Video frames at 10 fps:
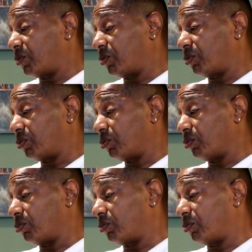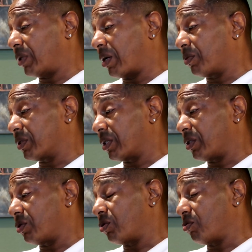two, that was
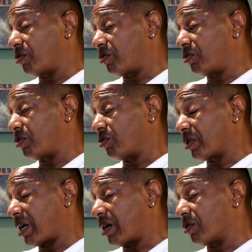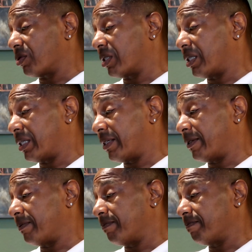in two,
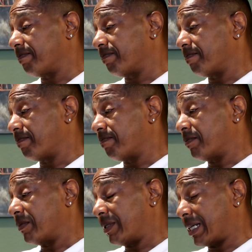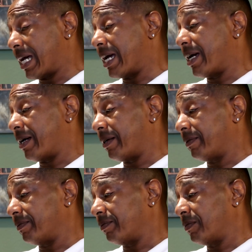2009.
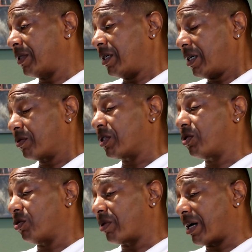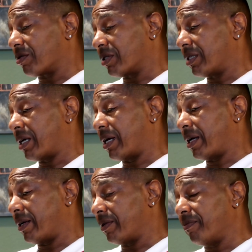That was in
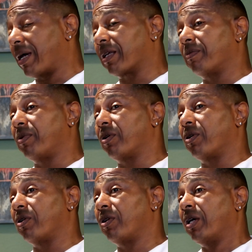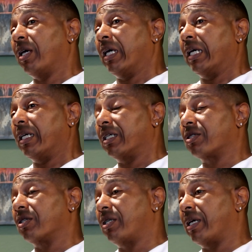2009. The Mecklenburg
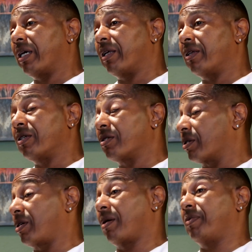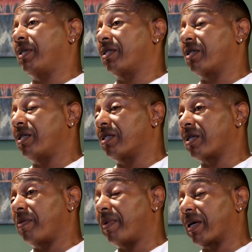incident. There's a couple of
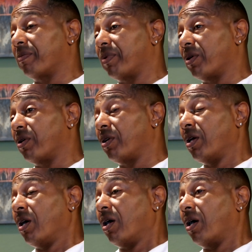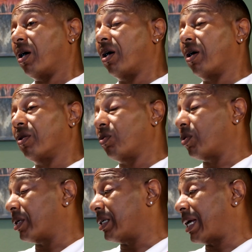incidents at Mecklenburg. Uh, the
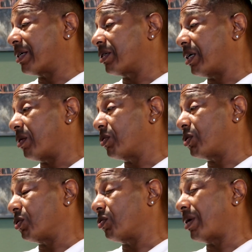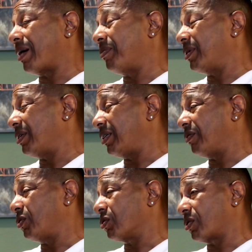one that I shared with you, I
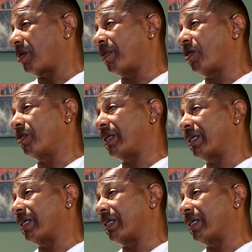believe you was talking about when